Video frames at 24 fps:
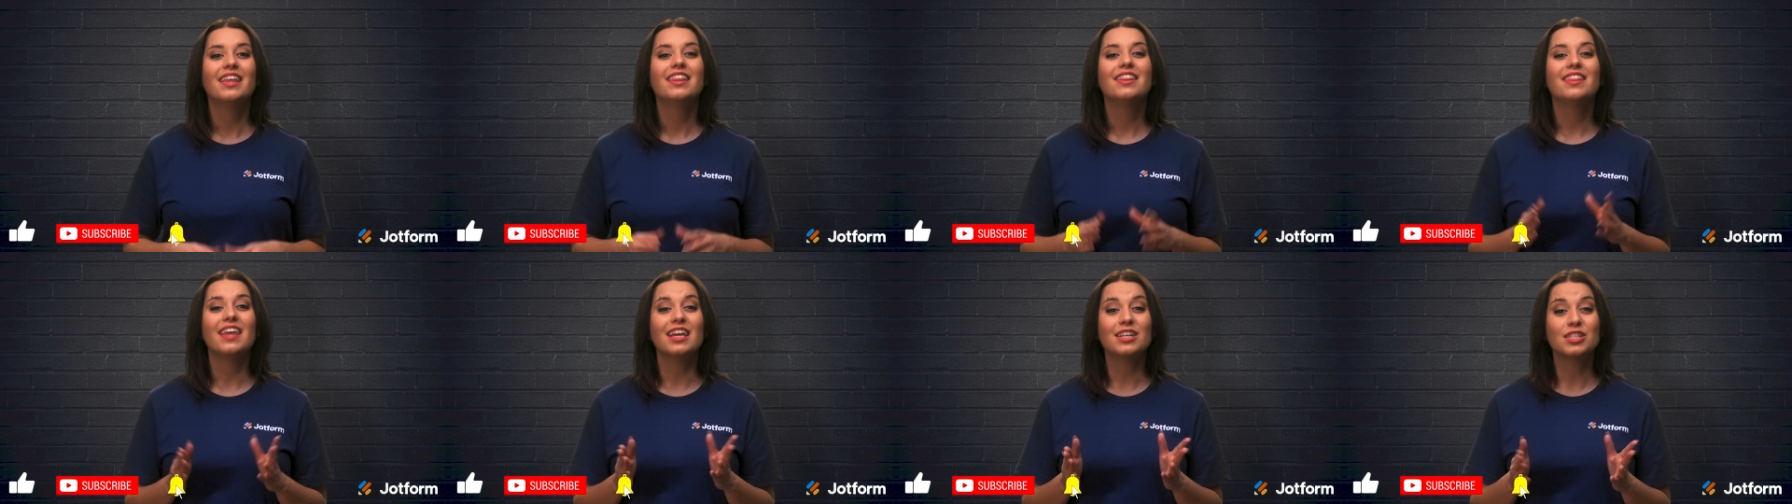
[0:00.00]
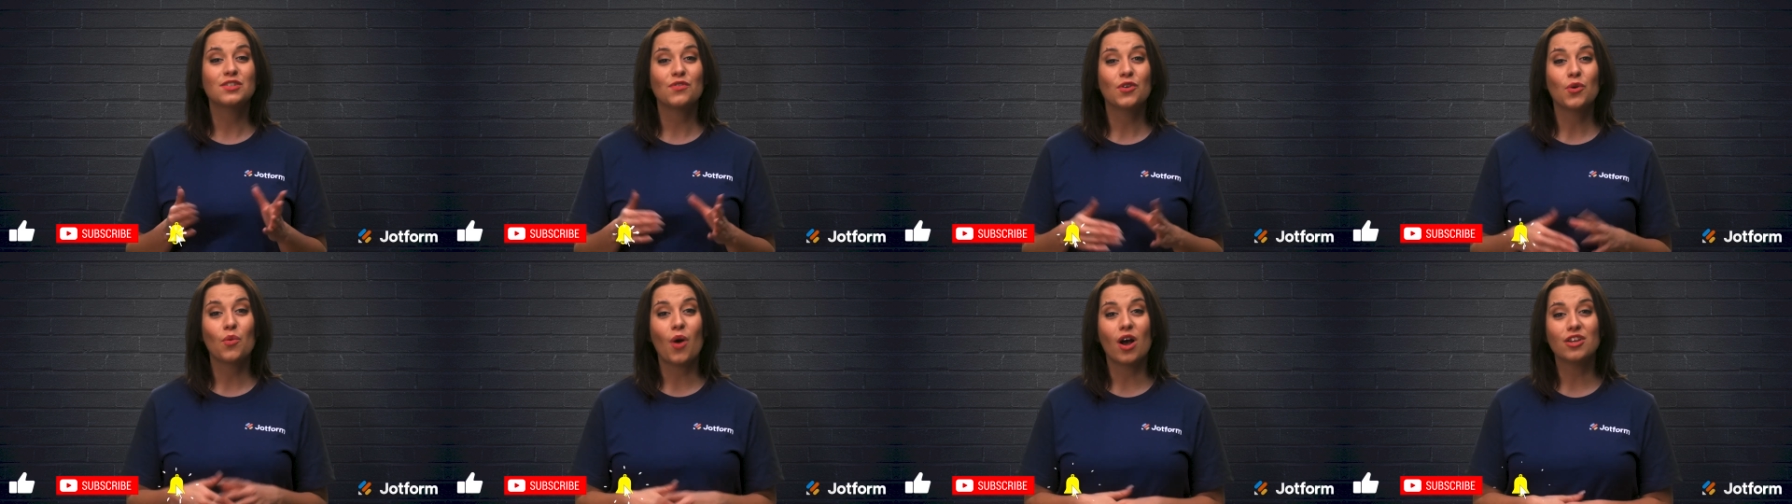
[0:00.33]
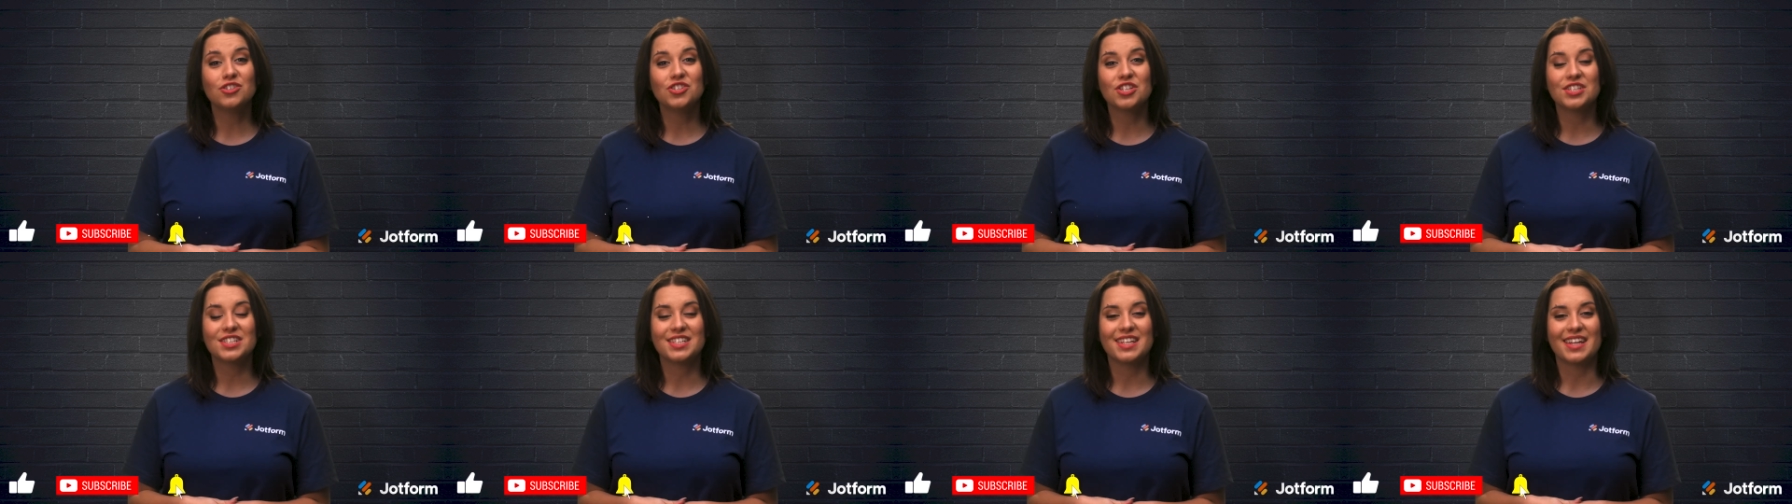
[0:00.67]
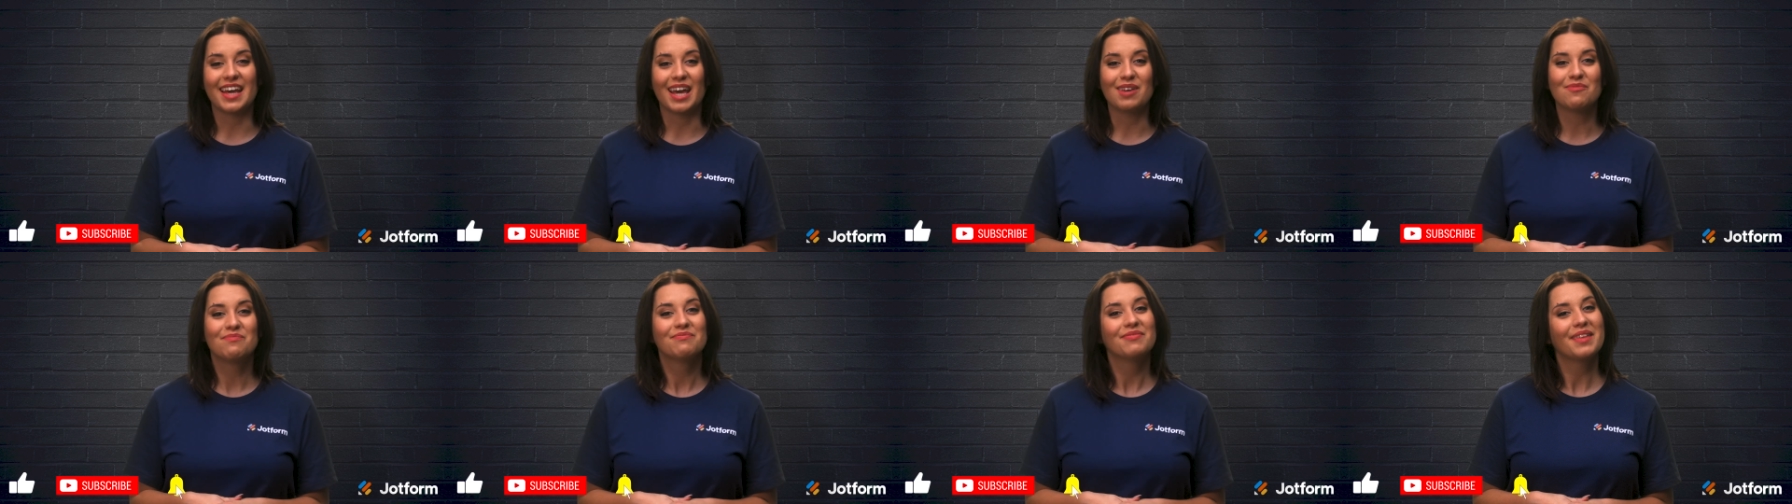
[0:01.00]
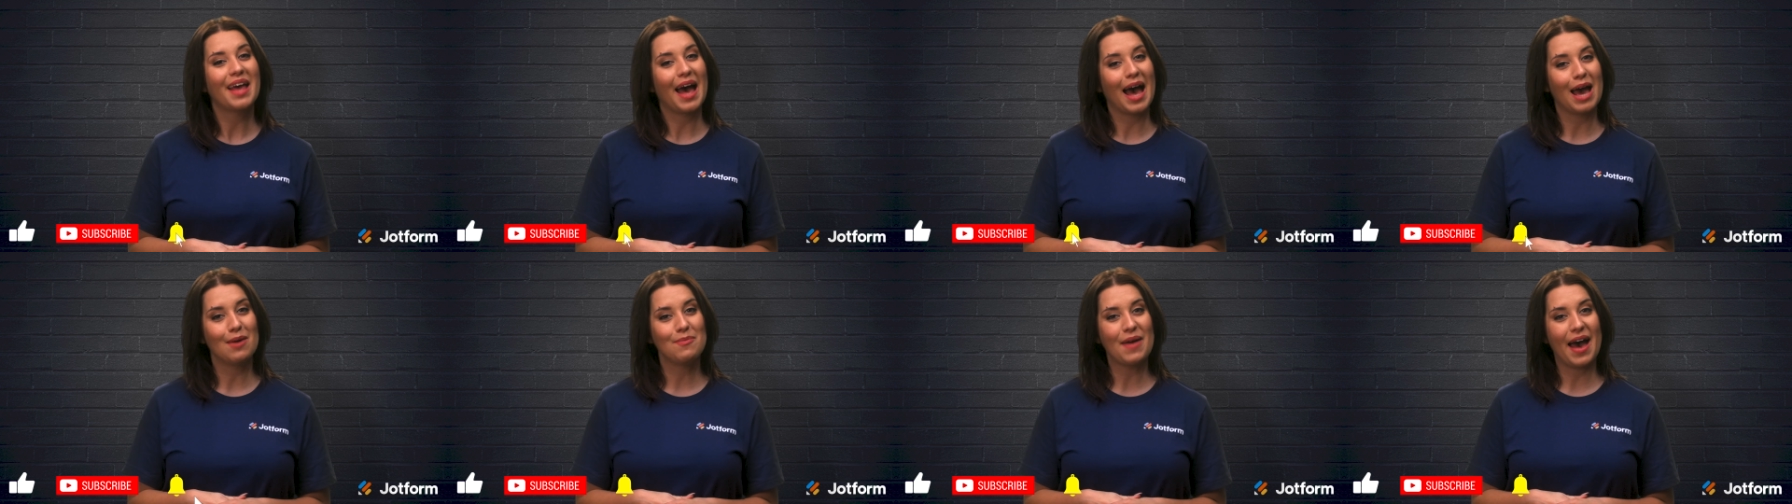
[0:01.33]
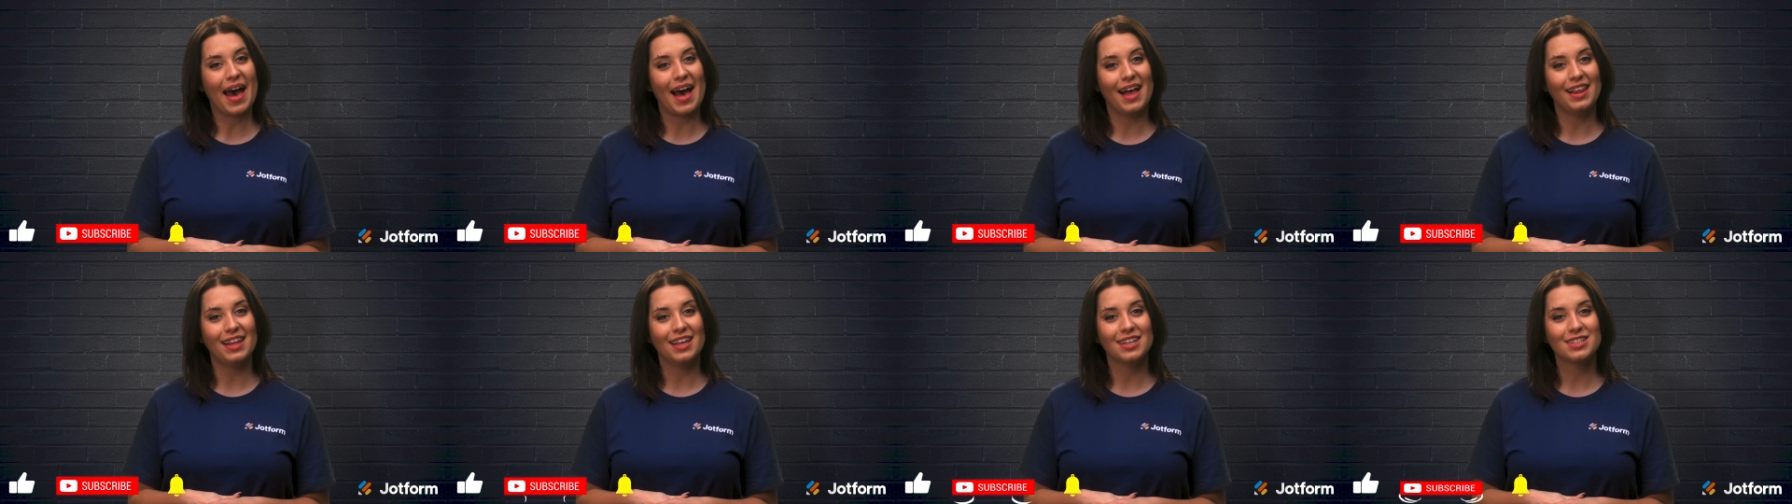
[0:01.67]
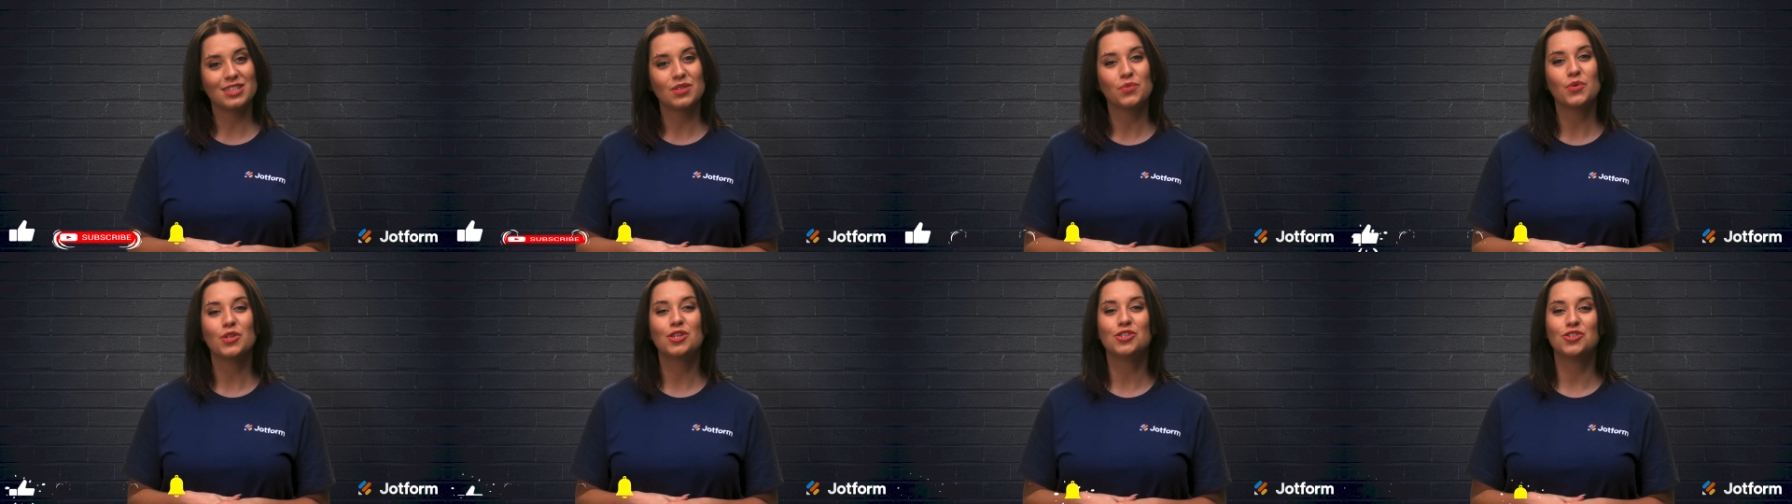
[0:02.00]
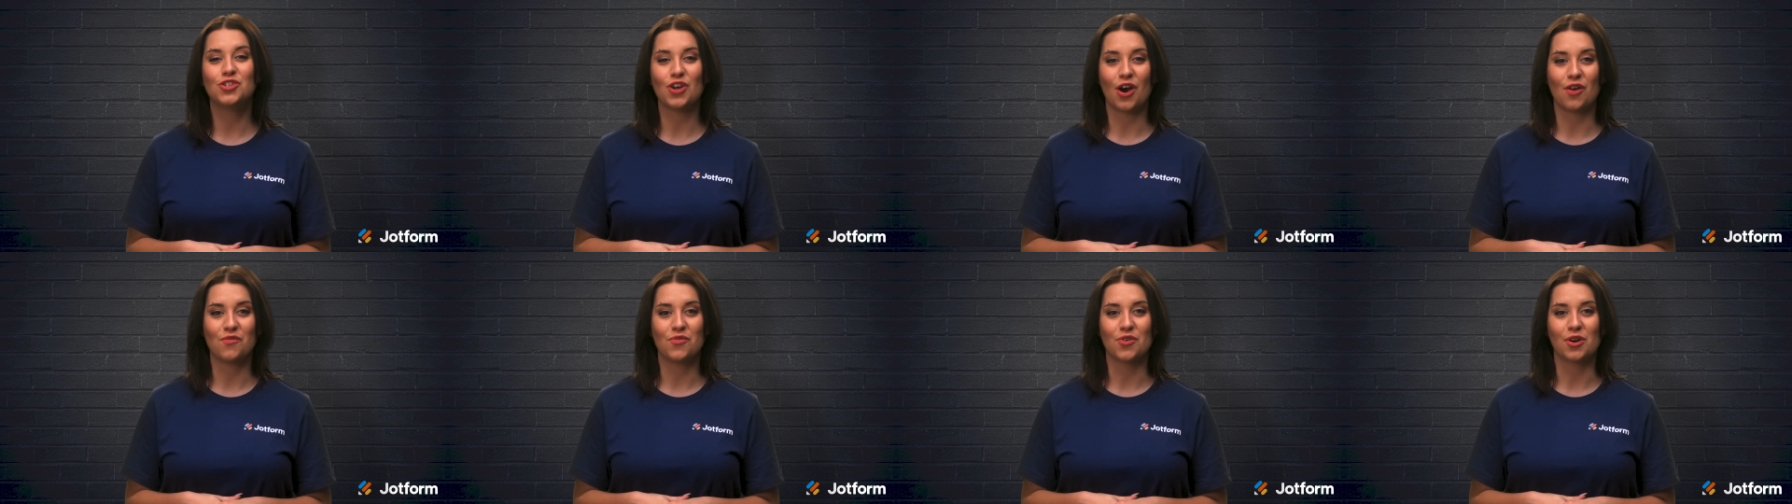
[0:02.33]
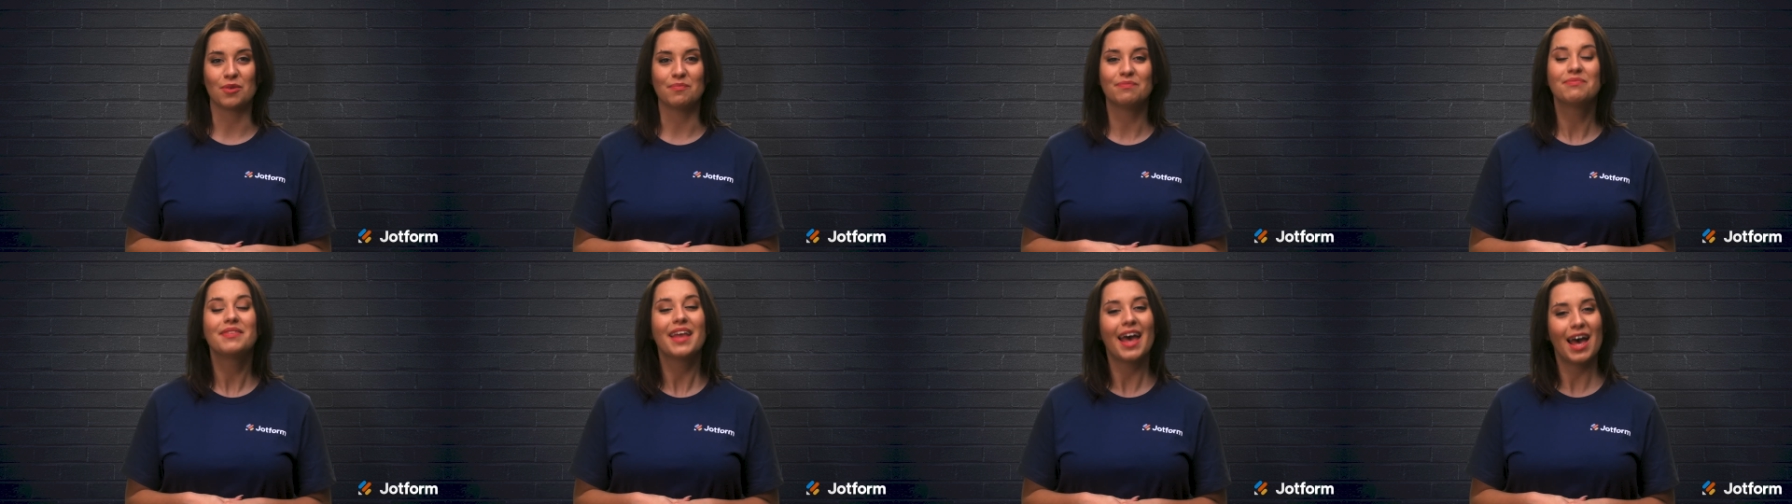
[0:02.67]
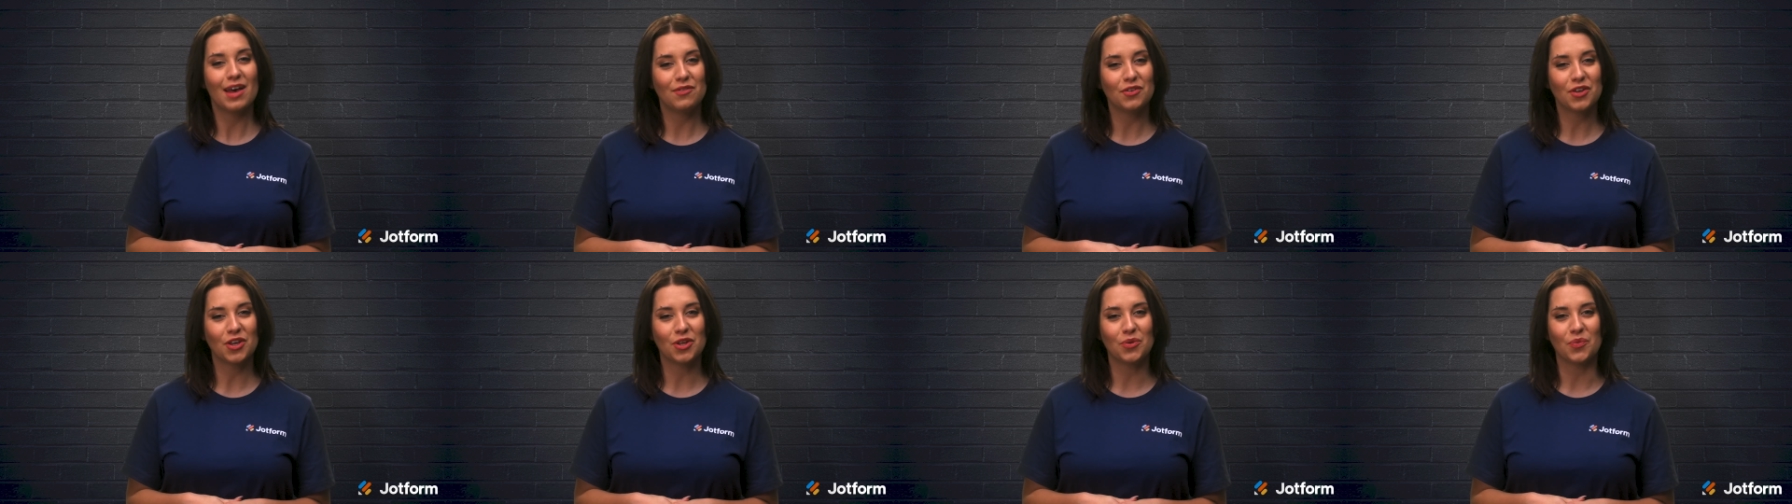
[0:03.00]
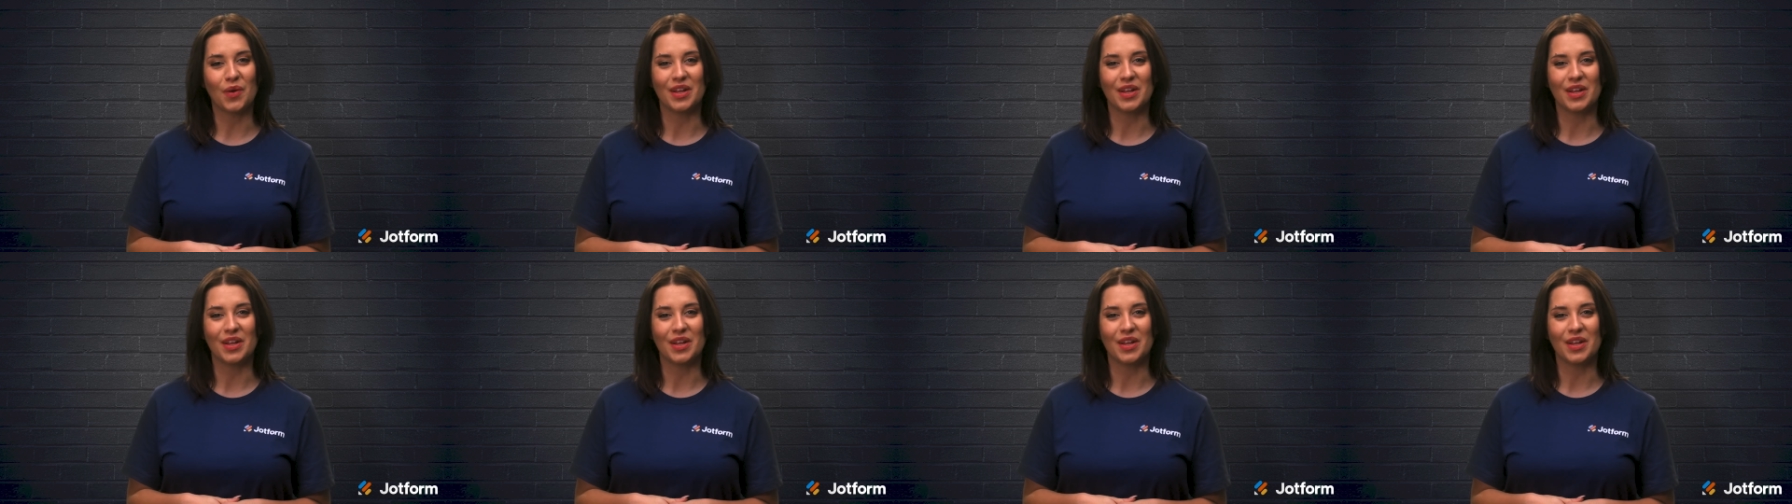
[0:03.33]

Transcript: Thanks for watching today. I'm Alex with Jotform. Have a good